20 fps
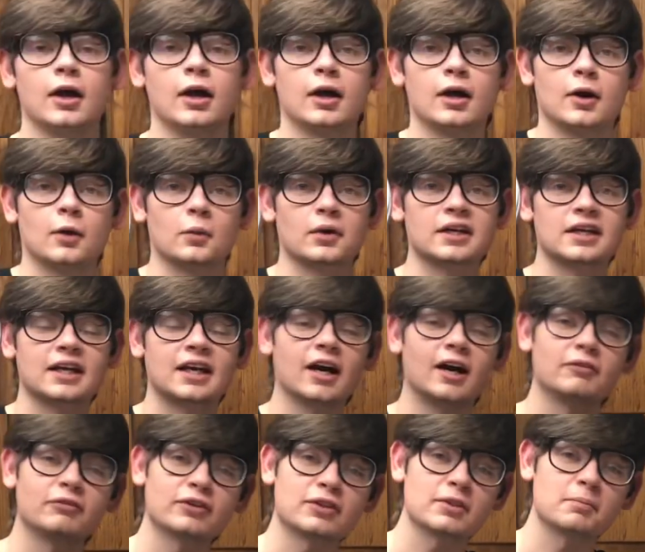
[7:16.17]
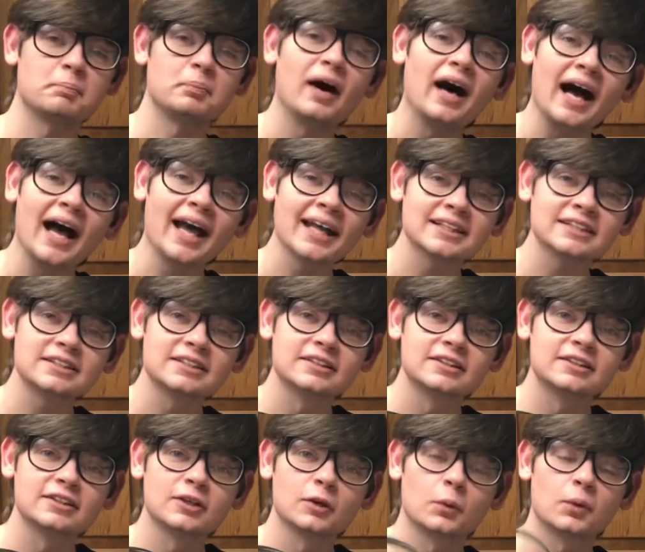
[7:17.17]
We're gonna cover the pot
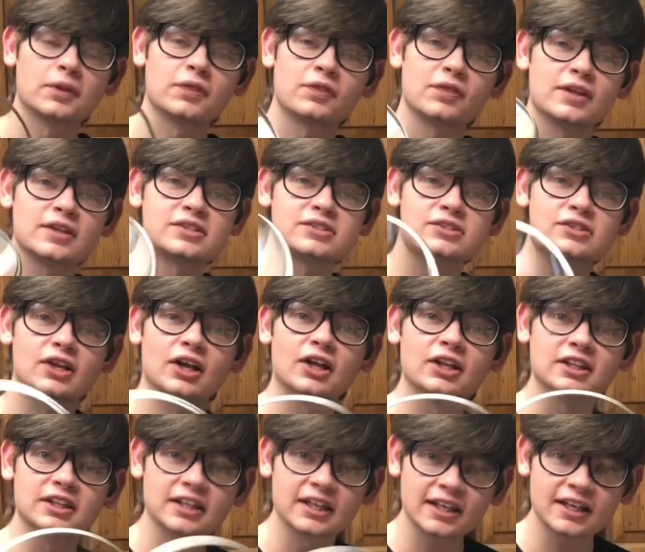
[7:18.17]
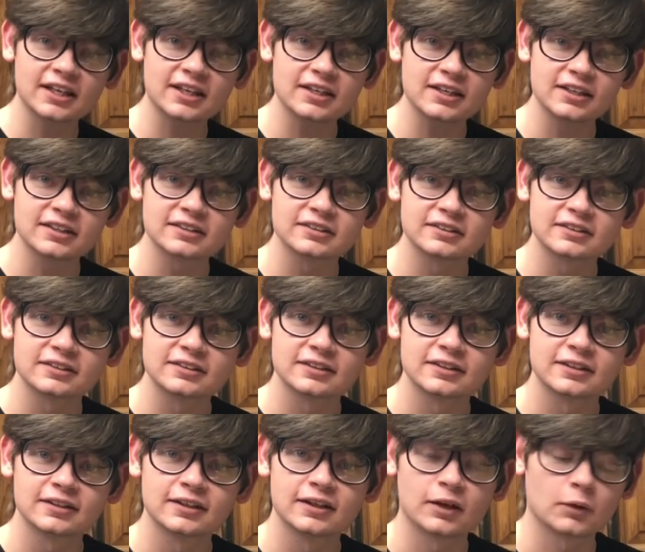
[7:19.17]
with this lid.
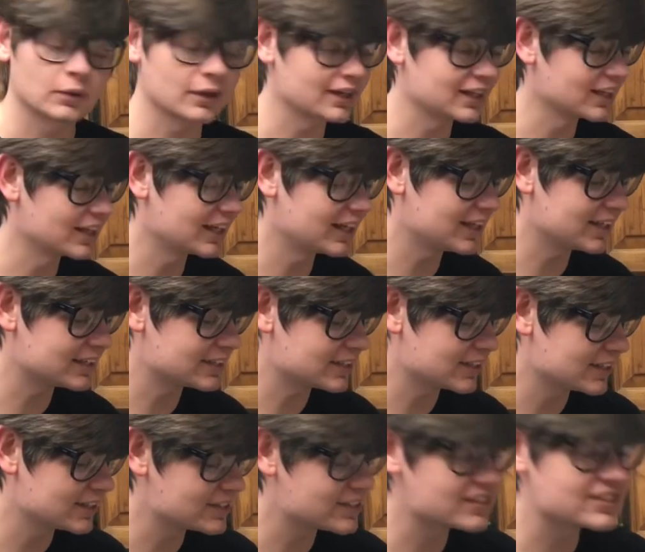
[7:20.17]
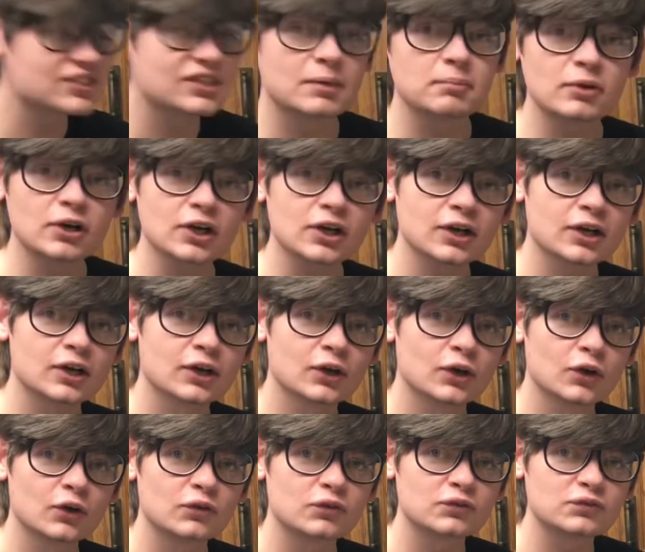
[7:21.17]
We're gonna let it simmer
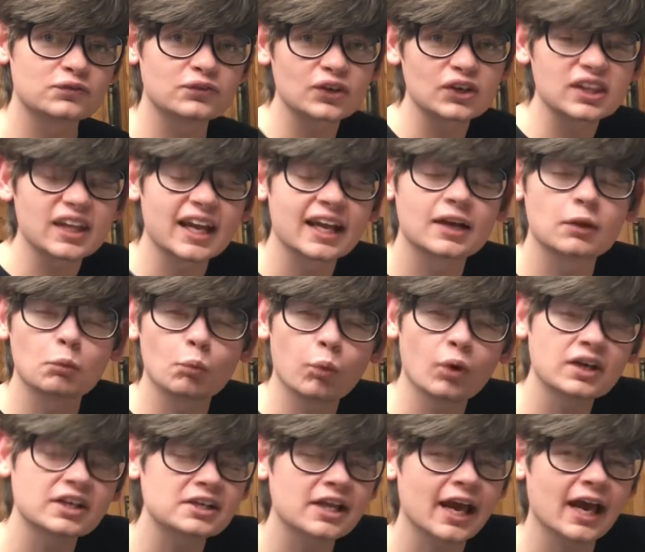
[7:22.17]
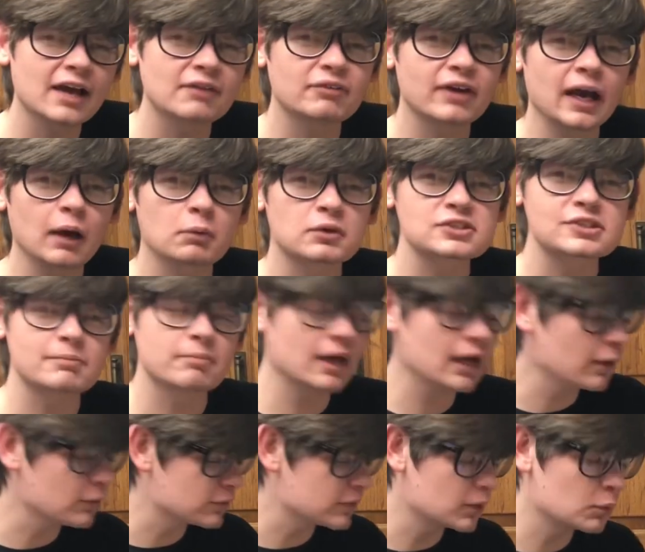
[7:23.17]
for like 1.5 hours
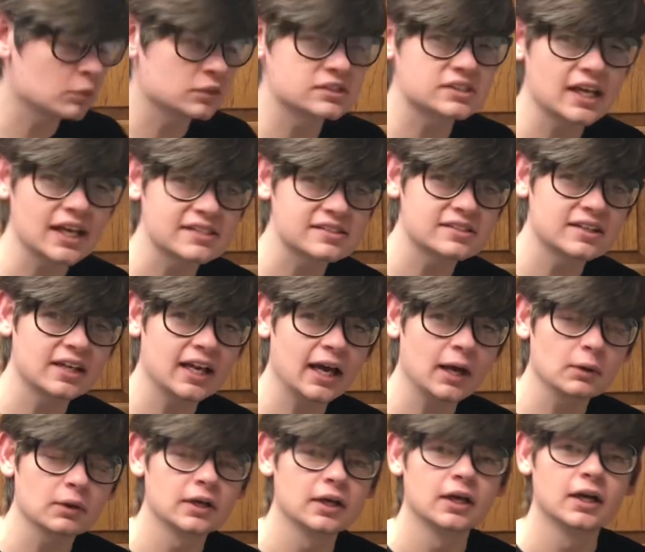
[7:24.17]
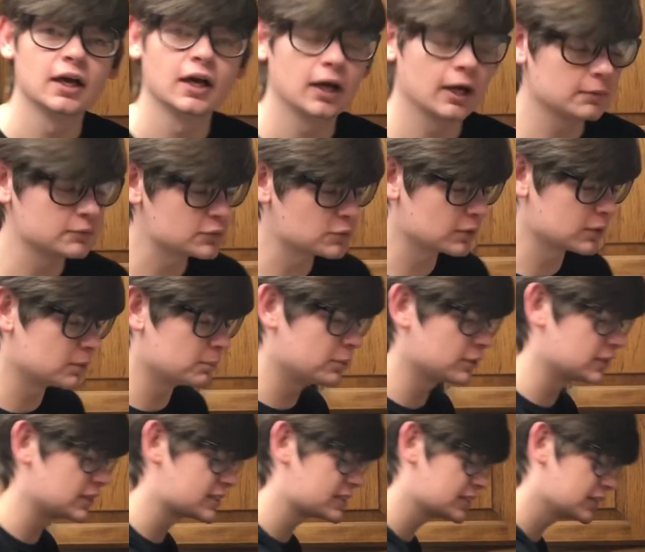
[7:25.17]
about, and then we'll test it out. So we're gonna
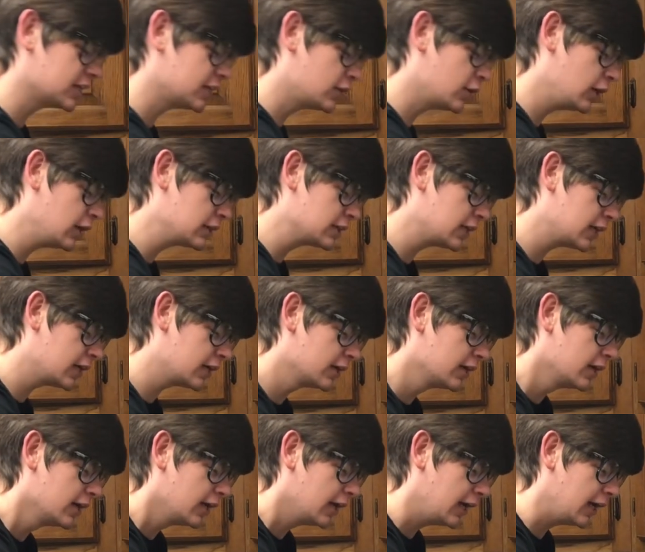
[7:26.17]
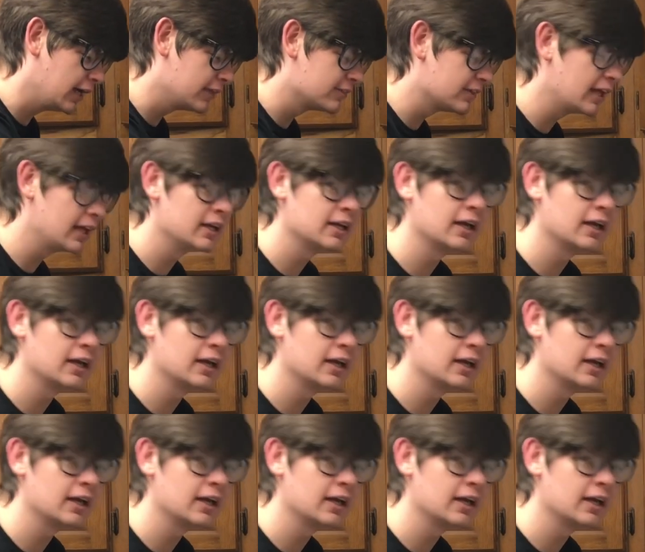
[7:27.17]
put this lid on there, and then